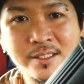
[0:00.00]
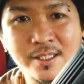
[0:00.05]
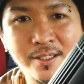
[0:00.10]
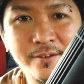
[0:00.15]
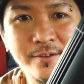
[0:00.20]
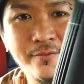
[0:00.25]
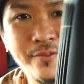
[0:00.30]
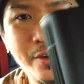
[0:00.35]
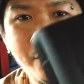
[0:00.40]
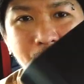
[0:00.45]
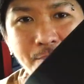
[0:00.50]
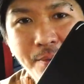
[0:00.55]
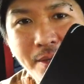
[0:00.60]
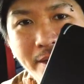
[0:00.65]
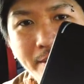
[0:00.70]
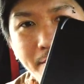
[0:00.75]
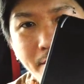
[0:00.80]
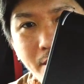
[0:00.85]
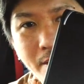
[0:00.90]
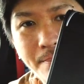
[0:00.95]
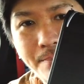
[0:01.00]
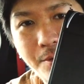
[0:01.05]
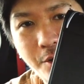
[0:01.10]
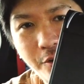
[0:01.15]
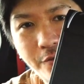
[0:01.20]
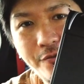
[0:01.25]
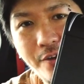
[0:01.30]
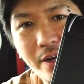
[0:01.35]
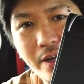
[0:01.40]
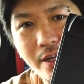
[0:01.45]
It's a very big
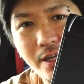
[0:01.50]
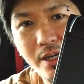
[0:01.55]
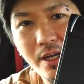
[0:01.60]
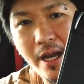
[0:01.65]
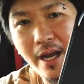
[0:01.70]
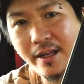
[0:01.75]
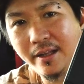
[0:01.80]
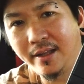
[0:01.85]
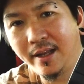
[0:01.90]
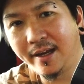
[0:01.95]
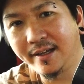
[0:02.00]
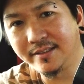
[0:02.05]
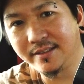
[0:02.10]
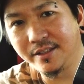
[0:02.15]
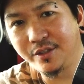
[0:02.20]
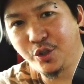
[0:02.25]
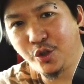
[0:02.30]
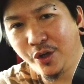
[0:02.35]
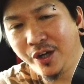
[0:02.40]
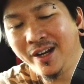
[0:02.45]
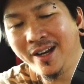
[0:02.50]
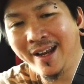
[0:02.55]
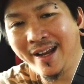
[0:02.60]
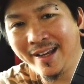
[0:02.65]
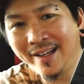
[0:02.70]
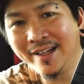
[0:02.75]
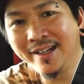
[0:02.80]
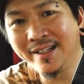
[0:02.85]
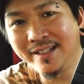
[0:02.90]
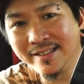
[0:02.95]
purifier and there is a three
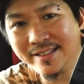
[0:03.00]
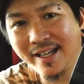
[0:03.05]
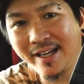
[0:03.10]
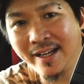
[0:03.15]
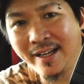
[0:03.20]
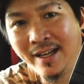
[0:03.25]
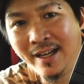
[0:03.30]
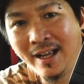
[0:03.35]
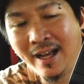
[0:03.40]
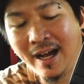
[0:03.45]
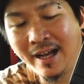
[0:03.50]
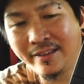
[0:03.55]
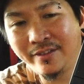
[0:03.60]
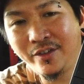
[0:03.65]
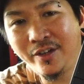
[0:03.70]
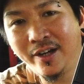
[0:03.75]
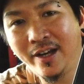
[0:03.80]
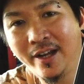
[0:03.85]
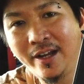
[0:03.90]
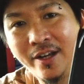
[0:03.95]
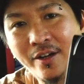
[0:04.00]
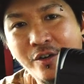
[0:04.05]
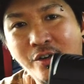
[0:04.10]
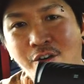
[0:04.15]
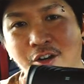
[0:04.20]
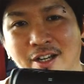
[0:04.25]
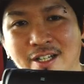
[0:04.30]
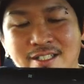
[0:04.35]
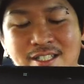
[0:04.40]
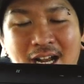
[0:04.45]
layer inside. Uh, three layer,
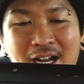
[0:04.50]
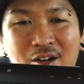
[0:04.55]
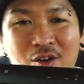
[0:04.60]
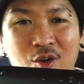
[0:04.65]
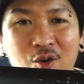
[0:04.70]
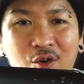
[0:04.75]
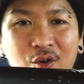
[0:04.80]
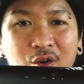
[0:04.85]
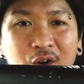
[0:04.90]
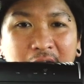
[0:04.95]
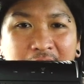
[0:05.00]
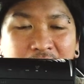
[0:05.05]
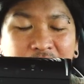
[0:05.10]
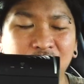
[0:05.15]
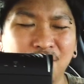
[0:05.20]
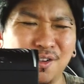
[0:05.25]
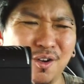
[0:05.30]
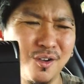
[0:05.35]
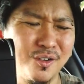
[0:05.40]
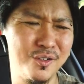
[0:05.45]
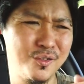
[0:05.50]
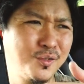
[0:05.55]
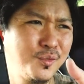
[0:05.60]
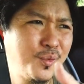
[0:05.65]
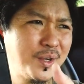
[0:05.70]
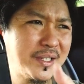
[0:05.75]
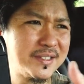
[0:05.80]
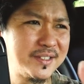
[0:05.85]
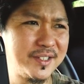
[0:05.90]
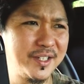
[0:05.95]
you've got the charcoal and then you've got don't
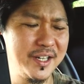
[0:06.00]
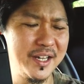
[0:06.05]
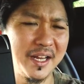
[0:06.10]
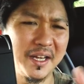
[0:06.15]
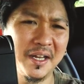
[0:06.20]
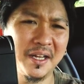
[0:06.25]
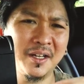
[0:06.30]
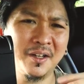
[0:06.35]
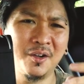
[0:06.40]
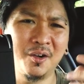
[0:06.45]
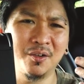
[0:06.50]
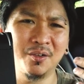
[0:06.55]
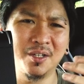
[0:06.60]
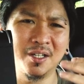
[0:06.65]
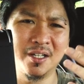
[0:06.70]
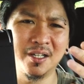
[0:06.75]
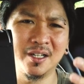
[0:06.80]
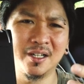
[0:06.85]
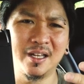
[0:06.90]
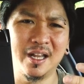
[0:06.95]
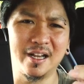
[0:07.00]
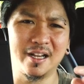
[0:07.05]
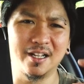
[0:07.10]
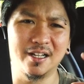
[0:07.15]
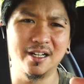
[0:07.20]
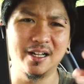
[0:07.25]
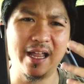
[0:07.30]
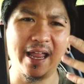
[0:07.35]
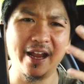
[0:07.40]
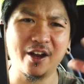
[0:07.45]
know what string and then got the like
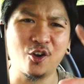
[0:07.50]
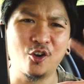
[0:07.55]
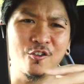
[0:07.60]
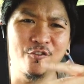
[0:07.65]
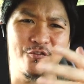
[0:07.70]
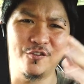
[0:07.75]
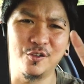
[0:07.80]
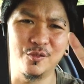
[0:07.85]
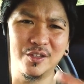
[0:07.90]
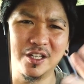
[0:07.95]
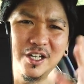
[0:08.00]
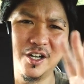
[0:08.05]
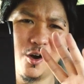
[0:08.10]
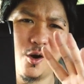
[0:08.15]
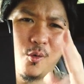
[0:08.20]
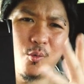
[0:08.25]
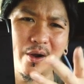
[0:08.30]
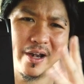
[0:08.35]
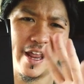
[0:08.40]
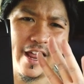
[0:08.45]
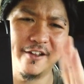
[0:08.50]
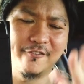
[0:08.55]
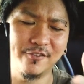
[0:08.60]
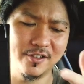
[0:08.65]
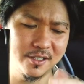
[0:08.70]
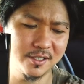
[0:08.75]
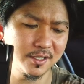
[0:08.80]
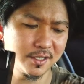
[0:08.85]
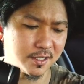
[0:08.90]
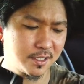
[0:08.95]
a aircon filter or
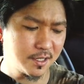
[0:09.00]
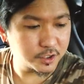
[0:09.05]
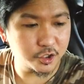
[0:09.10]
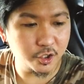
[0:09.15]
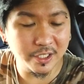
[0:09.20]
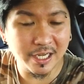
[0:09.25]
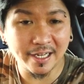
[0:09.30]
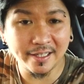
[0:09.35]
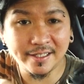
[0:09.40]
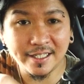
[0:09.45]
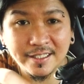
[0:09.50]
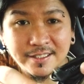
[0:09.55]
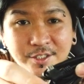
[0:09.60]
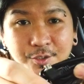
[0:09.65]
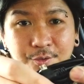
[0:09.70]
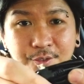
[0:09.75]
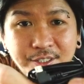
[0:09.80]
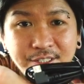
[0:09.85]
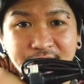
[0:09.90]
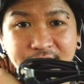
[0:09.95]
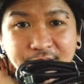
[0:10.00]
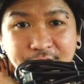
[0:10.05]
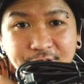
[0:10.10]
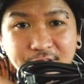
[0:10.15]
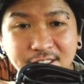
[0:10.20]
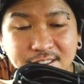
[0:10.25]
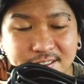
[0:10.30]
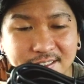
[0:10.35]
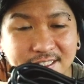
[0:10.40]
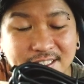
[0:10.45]
whatever. So the things you will receive
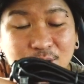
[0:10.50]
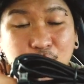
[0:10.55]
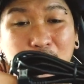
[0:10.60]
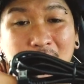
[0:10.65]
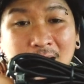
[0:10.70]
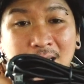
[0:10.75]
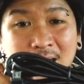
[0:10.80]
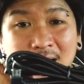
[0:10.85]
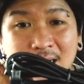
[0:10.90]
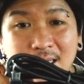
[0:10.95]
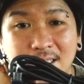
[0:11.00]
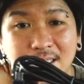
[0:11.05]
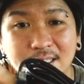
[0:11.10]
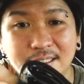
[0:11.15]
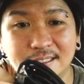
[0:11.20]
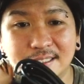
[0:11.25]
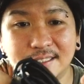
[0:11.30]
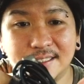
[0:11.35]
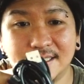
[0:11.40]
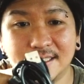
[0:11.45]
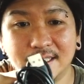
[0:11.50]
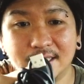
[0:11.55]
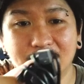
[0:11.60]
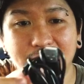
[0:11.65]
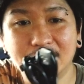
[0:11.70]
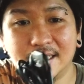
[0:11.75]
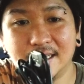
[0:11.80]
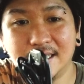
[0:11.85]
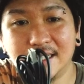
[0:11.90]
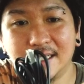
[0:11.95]
is this one lah. This is a,
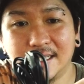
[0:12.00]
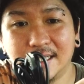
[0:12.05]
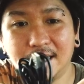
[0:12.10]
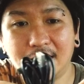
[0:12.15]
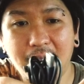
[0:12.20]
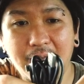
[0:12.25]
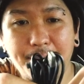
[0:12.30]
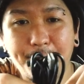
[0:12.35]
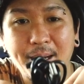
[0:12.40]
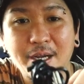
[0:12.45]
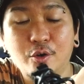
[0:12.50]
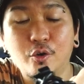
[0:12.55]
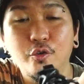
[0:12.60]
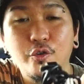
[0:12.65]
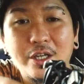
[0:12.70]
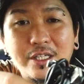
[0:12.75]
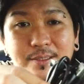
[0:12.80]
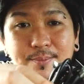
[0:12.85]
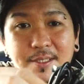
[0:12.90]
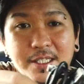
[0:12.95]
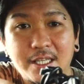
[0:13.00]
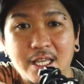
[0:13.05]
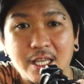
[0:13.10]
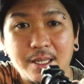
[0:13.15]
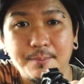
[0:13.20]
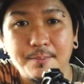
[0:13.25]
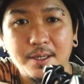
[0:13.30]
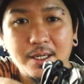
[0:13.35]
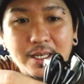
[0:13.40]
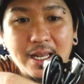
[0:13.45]
a uh, micro USB
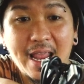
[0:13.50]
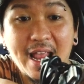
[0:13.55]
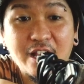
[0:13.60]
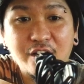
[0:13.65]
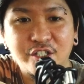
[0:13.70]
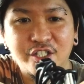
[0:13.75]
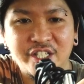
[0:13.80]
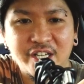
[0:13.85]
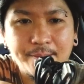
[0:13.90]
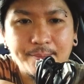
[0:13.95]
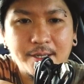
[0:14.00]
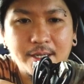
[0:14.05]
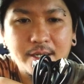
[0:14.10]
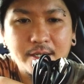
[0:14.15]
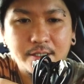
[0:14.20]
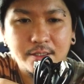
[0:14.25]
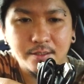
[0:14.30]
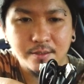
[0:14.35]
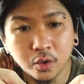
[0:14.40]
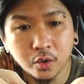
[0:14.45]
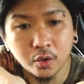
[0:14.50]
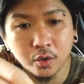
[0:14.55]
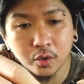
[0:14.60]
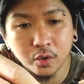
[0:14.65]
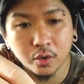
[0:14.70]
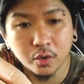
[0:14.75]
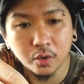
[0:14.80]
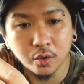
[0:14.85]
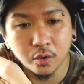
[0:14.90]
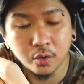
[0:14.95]
cable L shape ah.
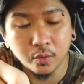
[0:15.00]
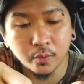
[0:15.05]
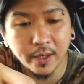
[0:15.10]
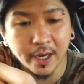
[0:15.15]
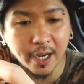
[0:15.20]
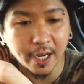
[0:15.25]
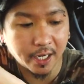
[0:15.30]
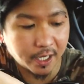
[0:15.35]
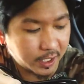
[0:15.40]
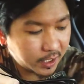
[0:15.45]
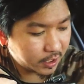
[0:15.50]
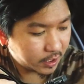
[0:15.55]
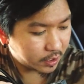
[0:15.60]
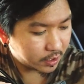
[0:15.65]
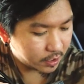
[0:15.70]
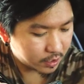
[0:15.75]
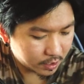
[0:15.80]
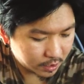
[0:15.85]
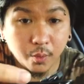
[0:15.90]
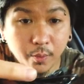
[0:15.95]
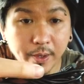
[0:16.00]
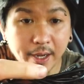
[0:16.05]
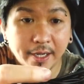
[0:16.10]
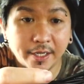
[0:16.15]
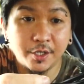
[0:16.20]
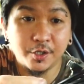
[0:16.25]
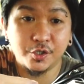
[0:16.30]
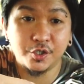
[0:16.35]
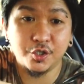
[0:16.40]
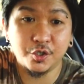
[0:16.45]
Where I
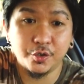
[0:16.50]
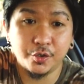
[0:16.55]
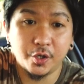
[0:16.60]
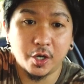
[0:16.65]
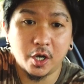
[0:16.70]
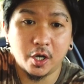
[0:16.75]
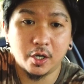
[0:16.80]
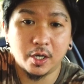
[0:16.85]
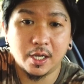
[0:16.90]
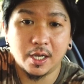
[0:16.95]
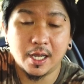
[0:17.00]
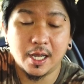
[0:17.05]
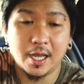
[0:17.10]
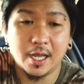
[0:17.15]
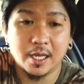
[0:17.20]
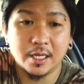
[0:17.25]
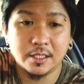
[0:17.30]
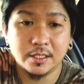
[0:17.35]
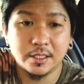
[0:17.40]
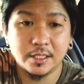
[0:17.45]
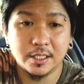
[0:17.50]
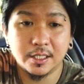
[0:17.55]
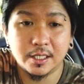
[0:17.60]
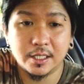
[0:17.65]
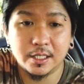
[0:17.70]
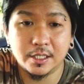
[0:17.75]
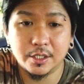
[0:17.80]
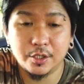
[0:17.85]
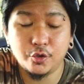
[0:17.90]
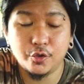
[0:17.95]
need to show you all. Oh, ah,
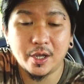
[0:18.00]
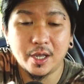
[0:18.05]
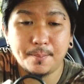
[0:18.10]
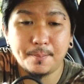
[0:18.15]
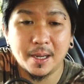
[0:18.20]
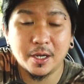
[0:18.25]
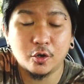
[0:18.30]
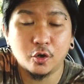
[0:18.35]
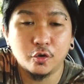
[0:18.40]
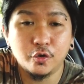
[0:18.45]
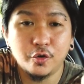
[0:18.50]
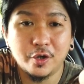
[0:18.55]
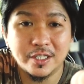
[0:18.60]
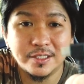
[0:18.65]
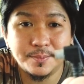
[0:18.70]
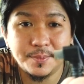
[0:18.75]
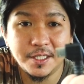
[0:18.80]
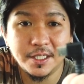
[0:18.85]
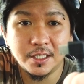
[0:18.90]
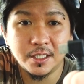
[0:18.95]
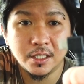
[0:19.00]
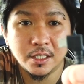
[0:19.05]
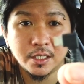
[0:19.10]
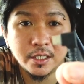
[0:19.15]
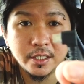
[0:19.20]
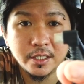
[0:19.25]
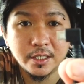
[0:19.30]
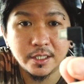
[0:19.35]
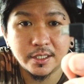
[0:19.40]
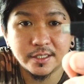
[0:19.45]
the U micro USB
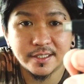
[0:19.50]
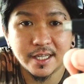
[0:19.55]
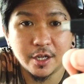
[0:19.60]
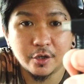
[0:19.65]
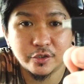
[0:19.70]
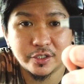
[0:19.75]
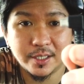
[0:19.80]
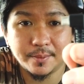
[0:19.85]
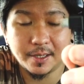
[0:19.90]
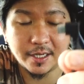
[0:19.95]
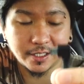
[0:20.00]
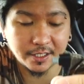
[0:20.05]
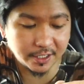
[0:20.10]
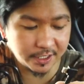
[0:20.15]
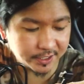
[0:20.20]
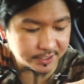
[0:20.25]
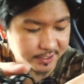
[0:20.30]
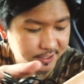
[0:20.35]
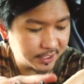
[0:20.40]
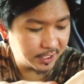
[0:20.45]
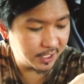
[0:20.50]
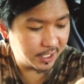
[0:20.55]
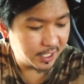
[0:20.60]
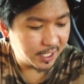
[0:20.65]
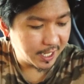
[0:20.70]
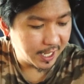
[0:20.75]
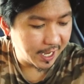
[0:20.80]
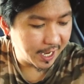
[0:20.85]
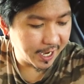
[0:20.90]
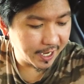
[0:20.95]
is L-shaped like this.
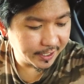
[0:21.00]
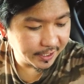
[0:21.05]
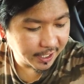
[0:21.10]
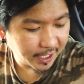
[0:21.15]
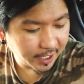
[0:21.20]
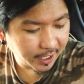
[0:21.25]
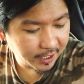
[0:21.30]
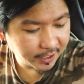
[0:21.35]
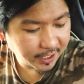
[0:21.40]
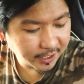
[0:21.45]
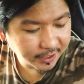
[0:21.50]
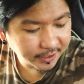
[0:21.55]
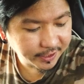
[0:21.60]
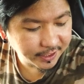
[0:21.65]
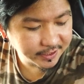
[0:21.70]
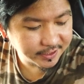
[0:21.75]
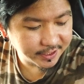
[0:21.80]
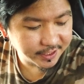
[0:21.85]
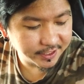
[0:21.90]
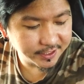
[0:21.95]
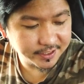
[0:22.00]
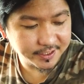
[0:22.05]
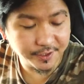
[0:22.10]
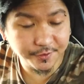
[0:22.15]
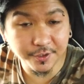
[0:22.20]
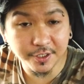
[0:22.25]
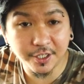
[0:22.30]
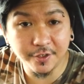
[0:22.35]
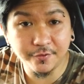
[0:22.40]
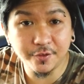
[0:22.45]
And uh, another thing is they
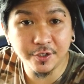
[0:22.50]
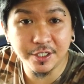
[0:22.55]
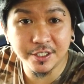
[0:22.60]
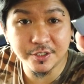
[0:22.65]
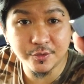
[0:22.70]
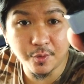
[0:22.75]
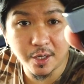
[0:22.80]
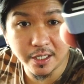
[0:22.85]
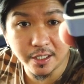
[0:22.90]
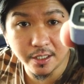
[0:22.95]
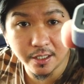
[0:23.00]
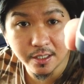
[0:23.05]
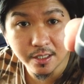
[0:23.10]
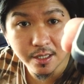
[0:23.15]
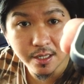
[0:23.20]
will give you this one.